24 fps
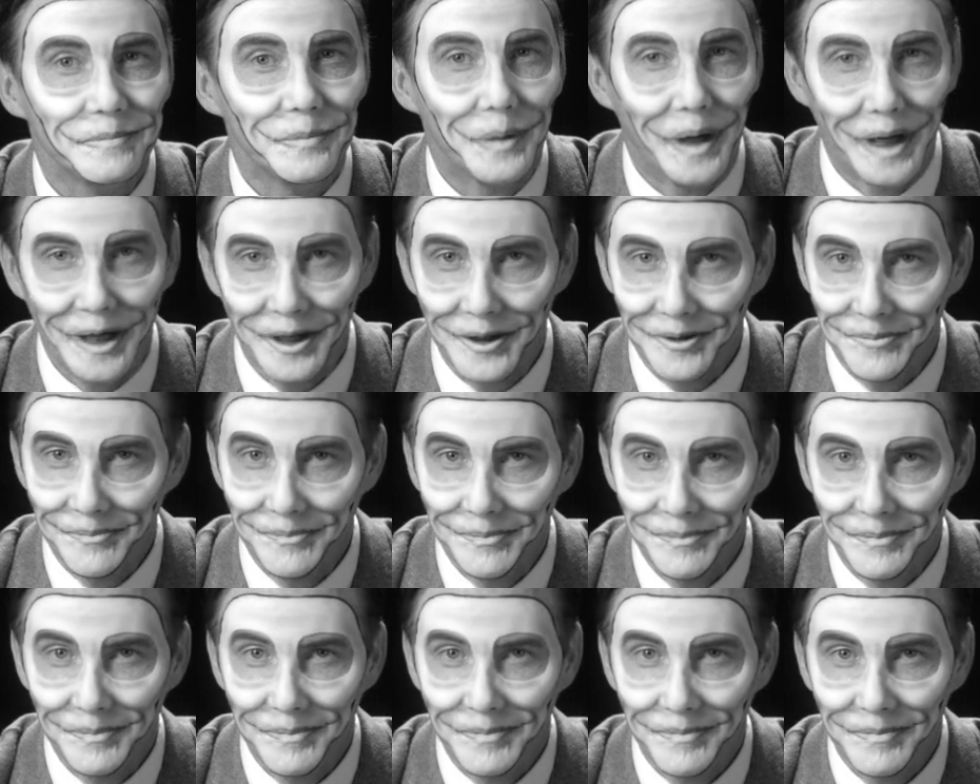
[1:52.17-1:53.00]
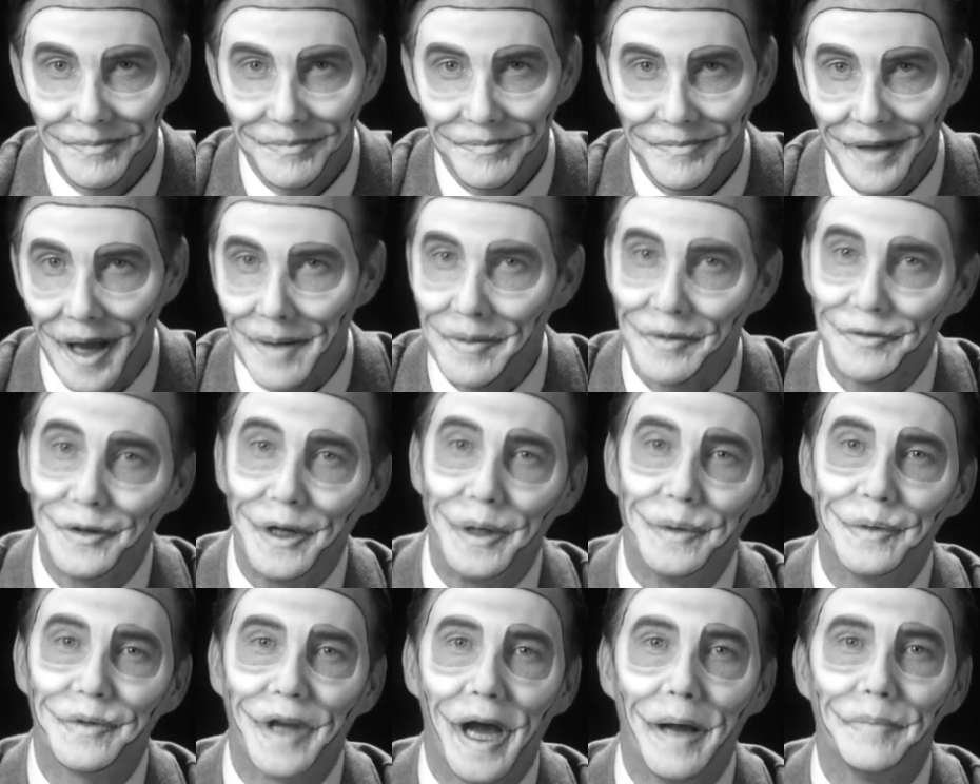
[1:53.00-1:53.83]
Well, I'm
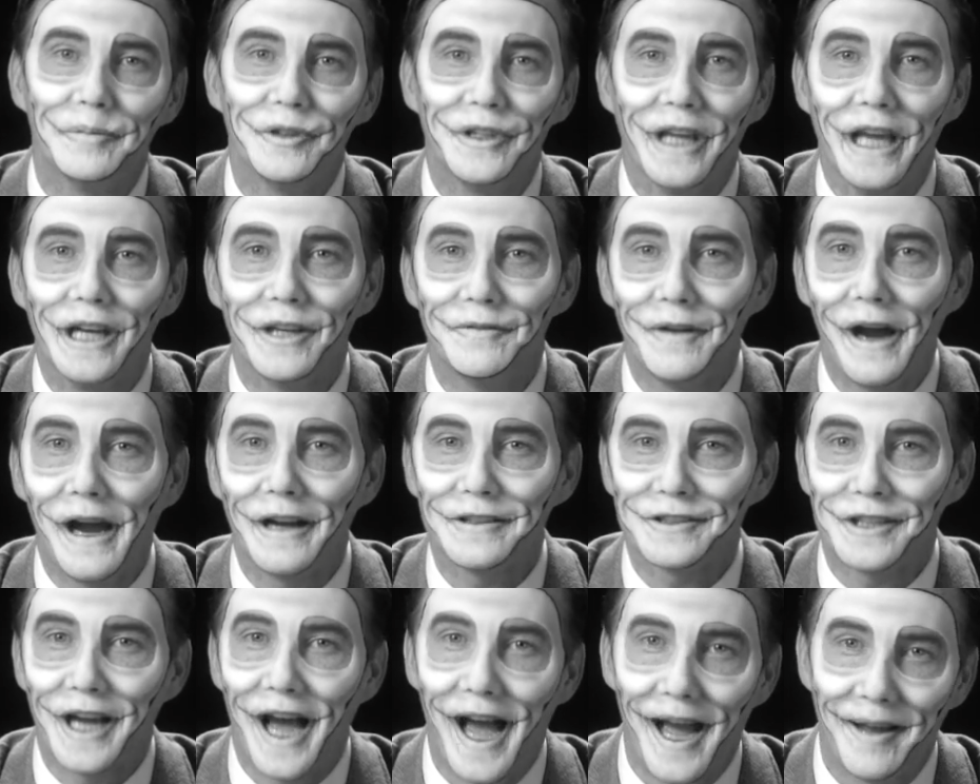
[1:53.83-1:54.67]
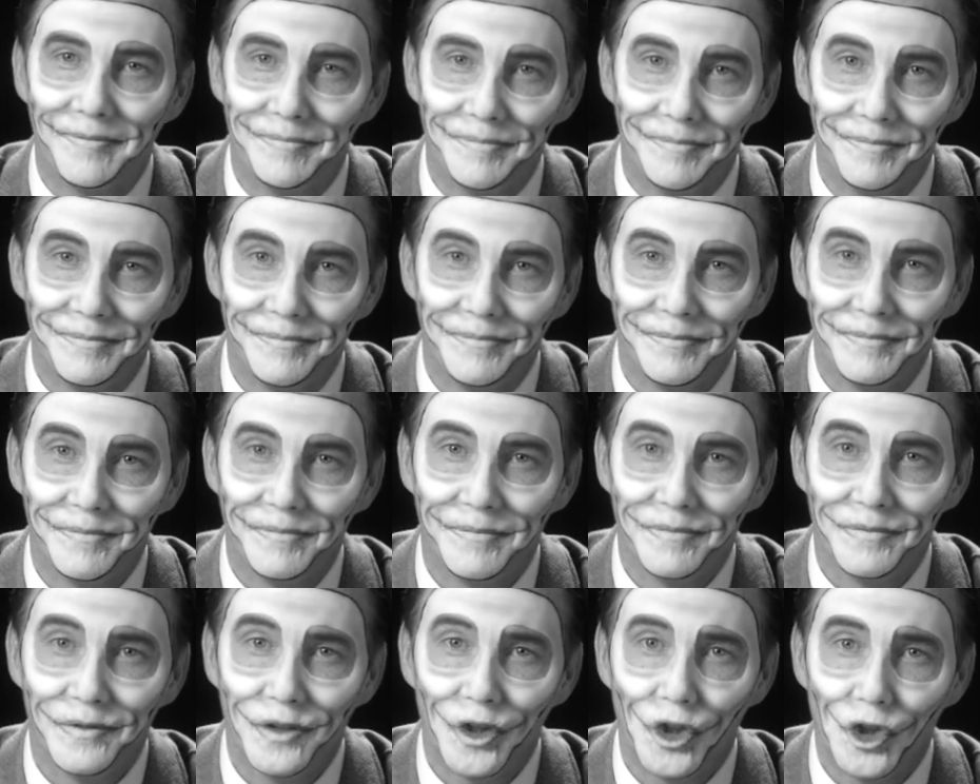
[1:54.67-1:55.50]
afraid we've come to the end of our time.
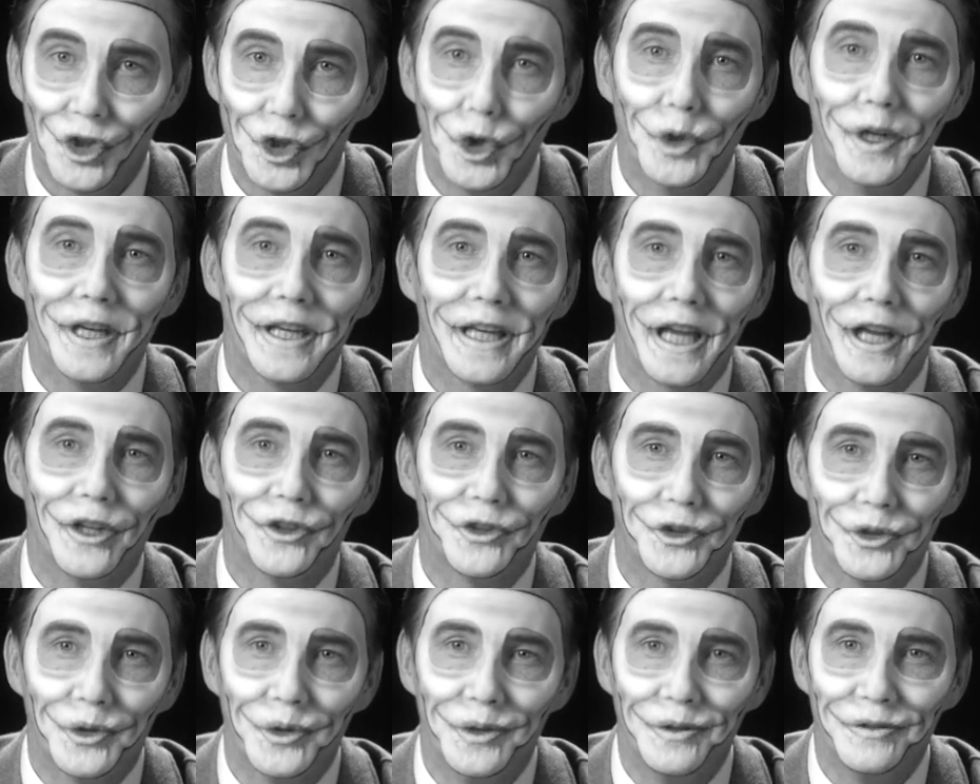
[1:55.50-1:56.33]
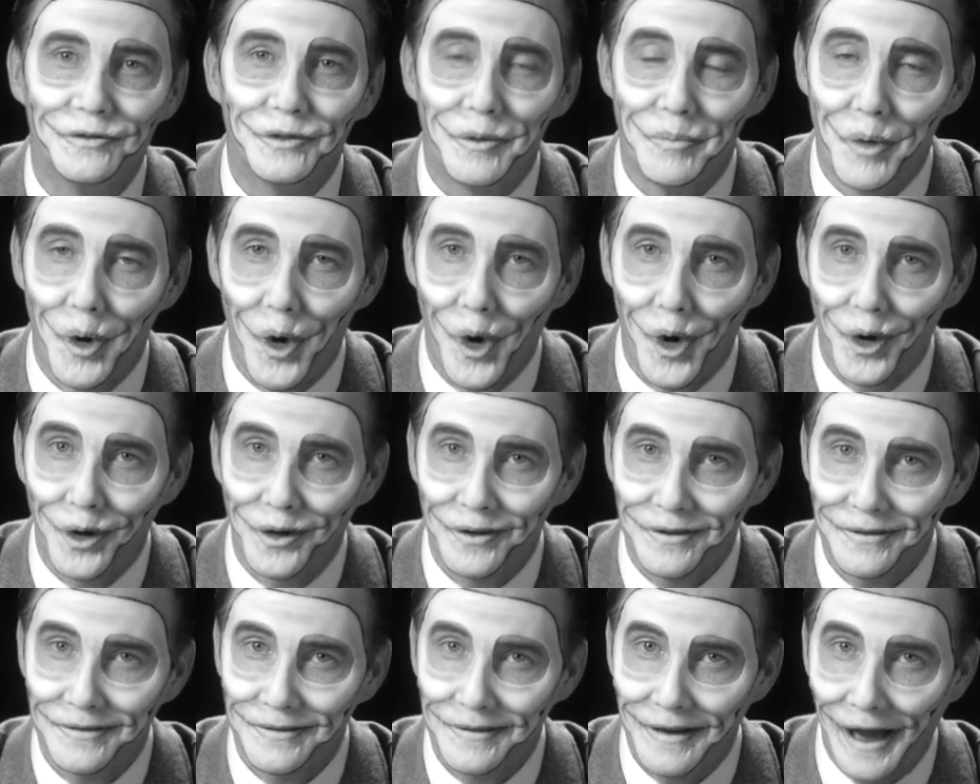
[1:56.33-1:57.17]
Tune in again soon for
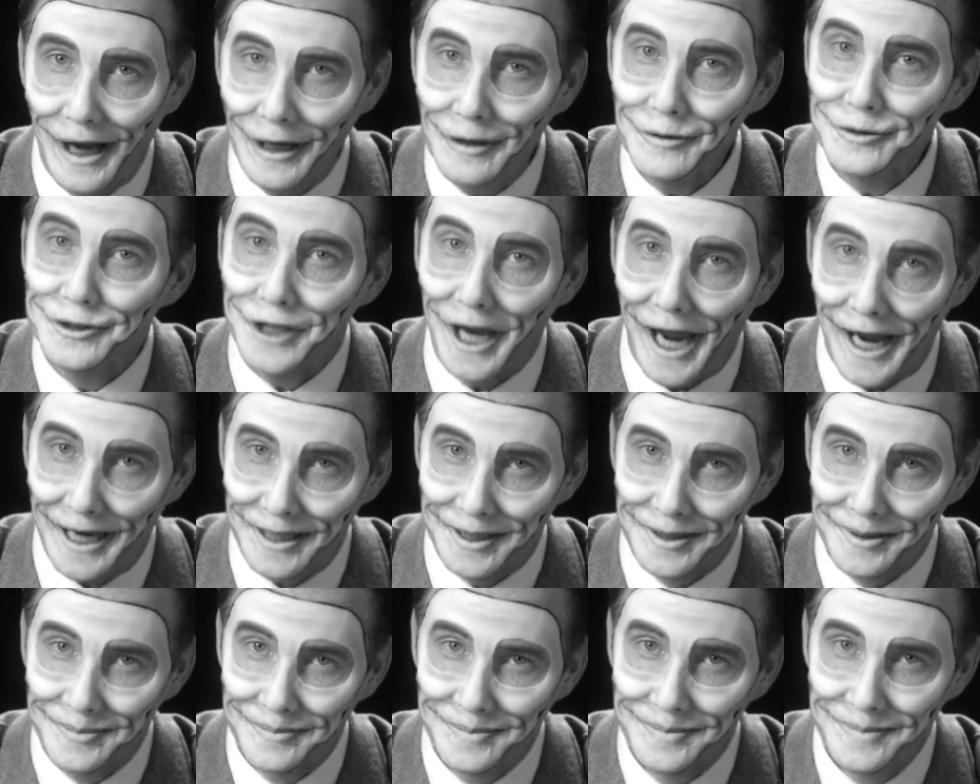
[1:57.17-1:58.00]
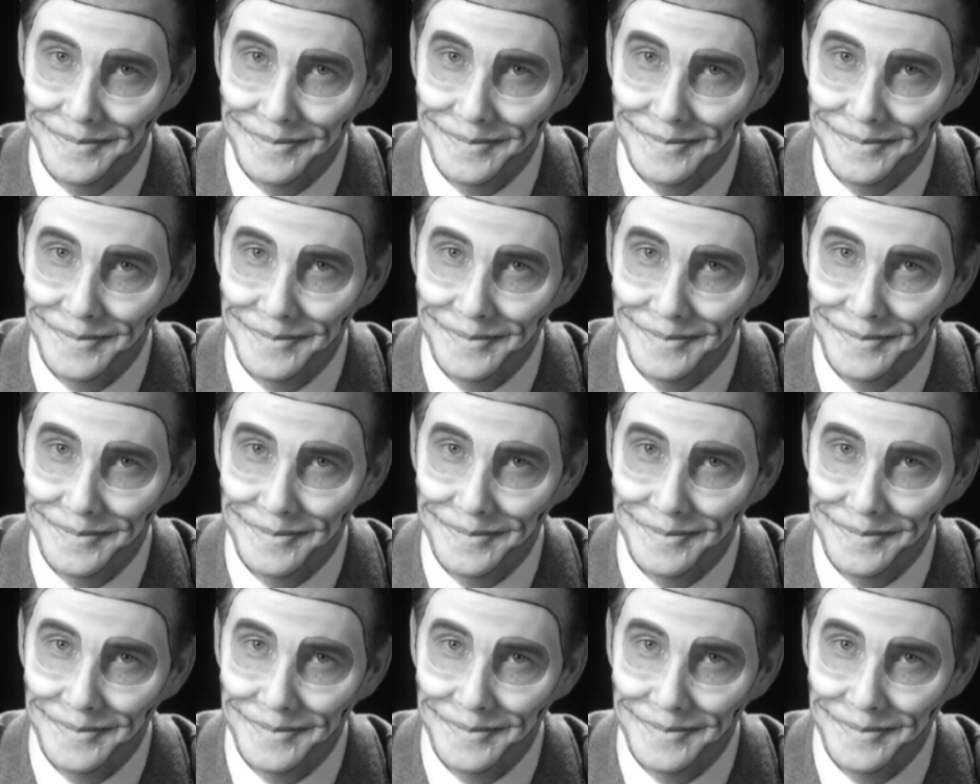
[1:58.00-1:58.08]
more Uncle Jack.